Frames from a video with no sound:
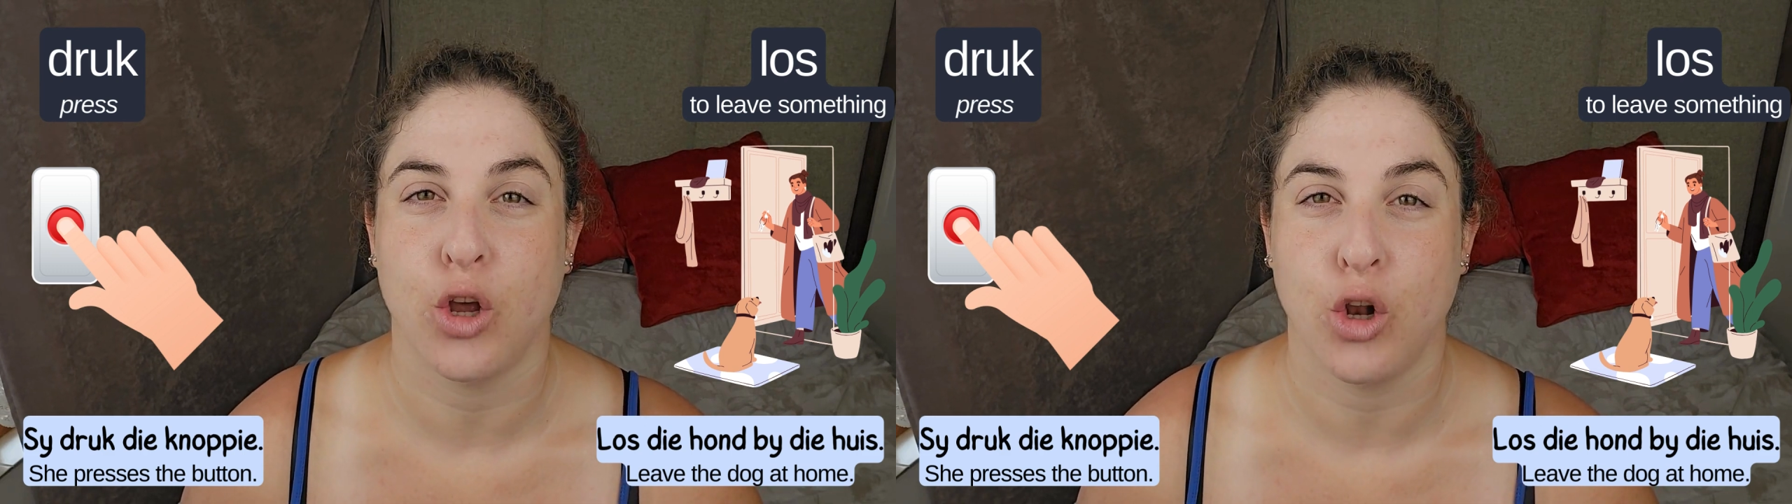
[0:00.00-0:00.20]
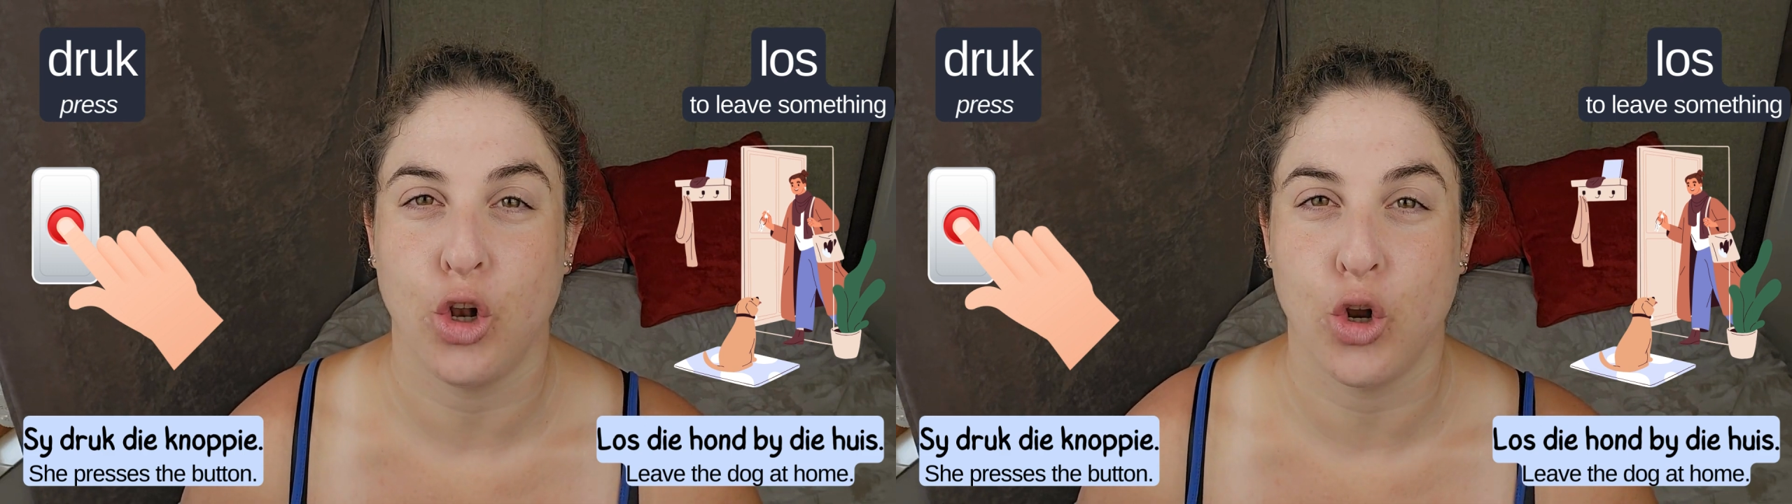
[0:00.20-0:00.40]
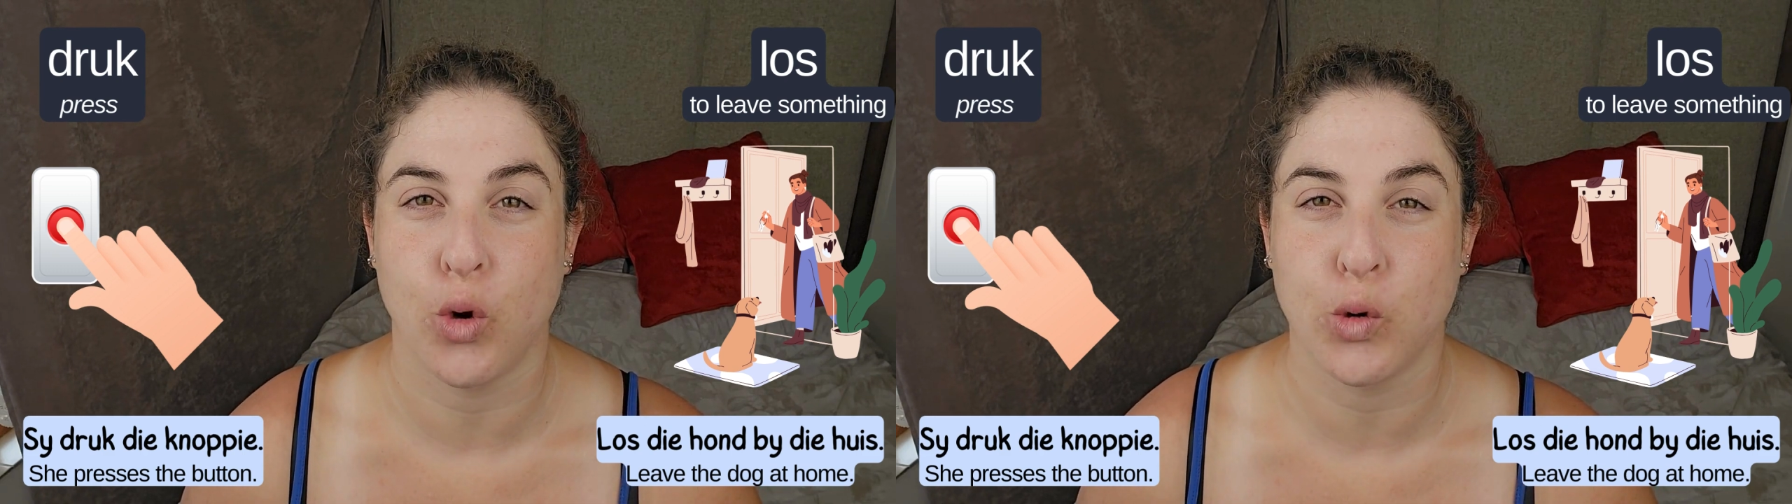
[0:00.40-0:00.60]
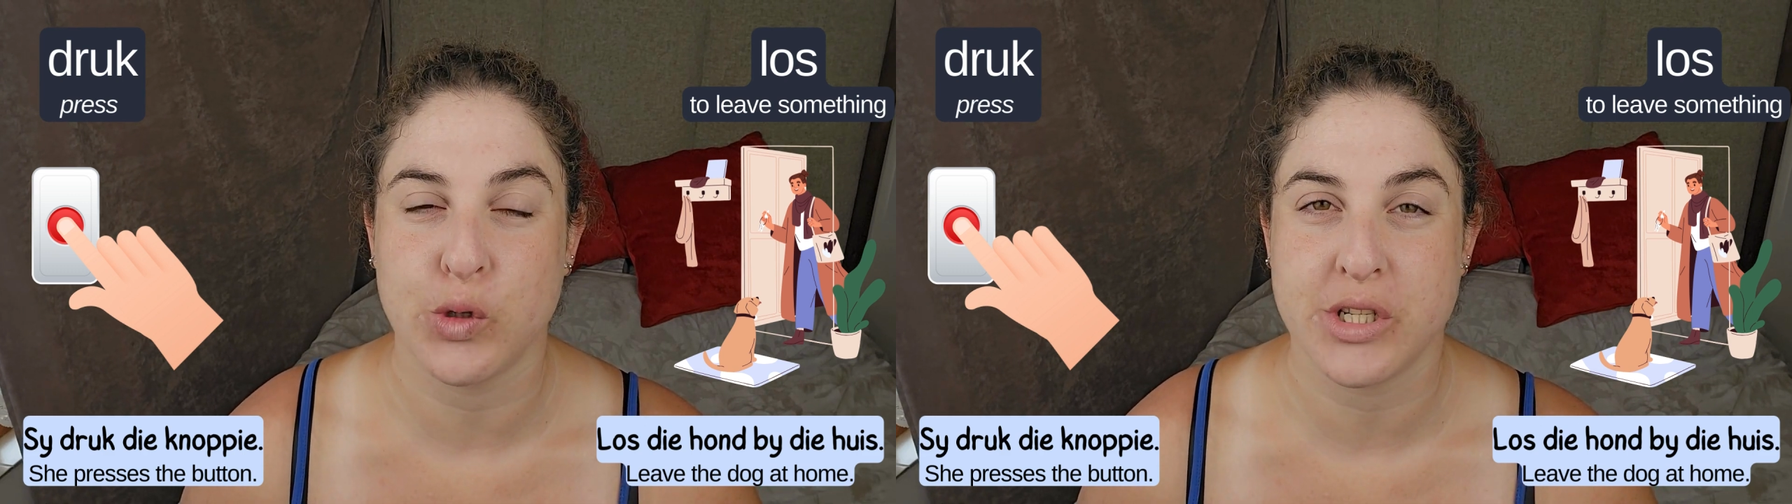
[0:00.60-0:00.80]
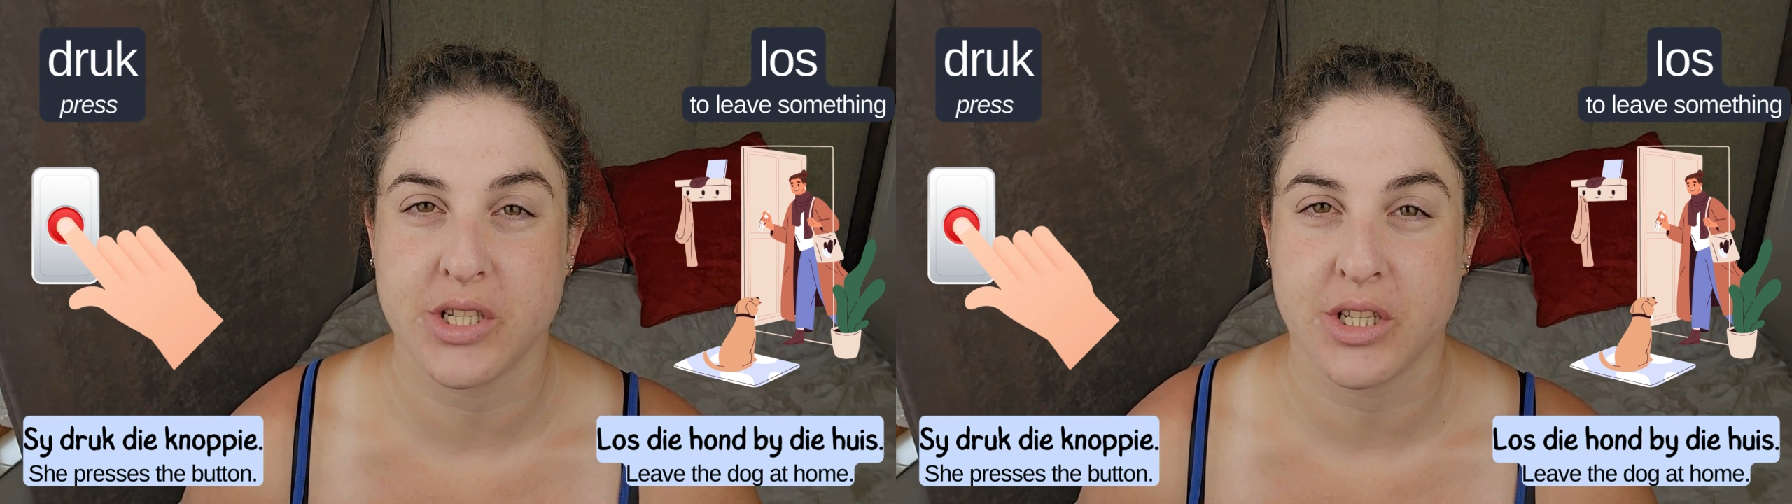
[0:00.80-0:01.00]

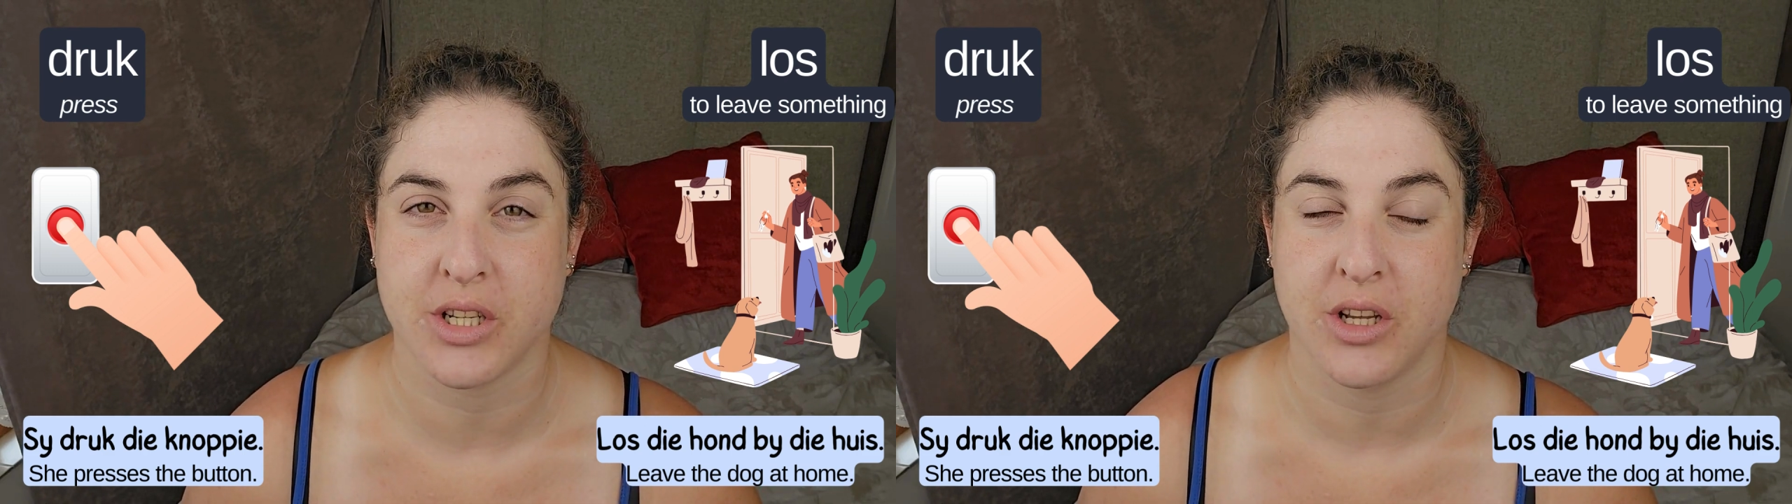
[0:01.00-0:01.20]
los.